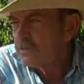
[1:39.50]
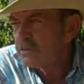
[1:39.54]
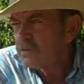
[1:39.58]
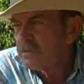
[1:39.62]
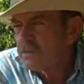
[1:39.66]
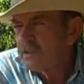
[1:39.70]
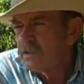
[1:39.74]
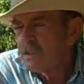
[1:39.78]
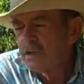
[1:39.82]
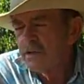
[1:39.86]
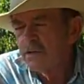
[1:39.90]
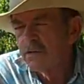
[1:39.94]
your
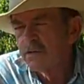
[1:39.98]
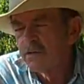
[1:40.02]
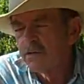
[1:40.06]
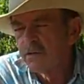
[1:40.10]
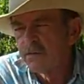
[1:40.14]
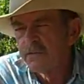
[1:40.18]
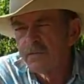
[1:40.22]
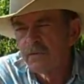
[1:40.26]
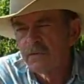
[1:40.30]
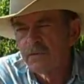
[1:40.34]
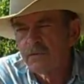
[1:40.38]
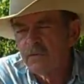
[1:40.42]

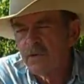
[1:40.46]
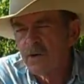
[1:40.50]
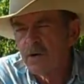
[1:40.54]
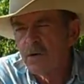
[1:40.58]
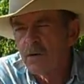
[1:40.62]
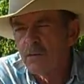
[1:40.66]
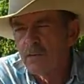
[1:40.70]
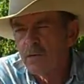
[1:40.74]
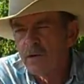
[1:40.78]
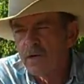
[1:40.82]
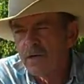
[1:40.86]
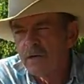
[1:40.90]
scenario, if you're
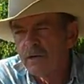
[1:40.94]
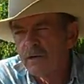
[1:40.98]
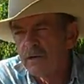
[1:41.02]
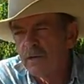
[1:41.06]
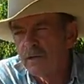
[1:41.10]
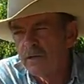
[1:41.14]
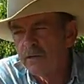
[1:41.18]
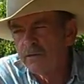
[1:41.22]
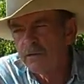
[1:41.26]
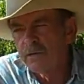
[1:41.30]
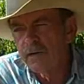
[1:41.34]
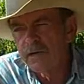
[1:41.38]
far away
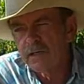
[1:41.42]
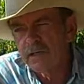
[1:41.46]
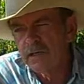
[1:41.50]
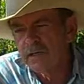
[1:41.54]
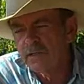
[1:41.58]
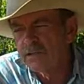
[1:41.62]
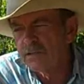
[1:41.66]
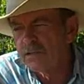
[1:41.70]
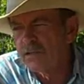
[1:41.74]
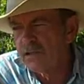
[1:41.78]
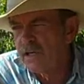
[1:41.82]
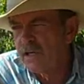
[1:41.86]
enough, I
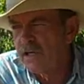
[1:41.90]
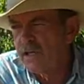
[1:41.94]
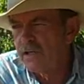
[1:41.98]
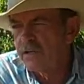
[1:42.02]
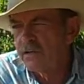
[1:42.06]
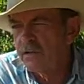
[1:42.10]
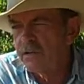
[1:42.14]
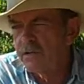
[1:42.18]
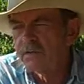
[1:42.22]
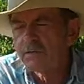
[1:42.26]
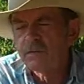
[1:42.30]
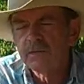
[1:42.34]
guess, yeah,
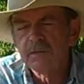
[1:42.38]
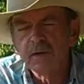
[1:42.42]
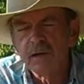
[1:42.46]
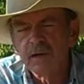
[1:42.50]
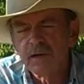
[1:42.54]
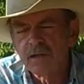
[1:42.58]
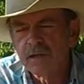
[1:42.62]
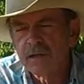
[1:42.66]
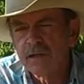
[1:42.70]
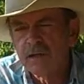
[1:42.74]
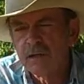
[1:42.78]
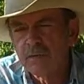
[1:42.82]
you
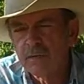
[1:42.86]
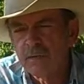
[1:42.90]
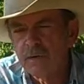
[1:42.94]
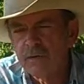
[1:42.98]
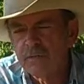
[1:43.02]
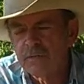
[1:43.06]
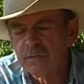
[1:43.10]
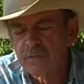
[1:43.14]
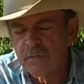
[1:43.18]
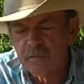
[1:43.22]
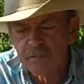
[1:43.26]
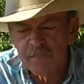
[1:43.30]
try to get
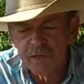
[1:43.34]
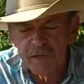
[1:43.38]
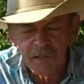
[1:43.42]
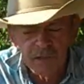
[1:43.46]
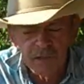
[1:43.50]
away from the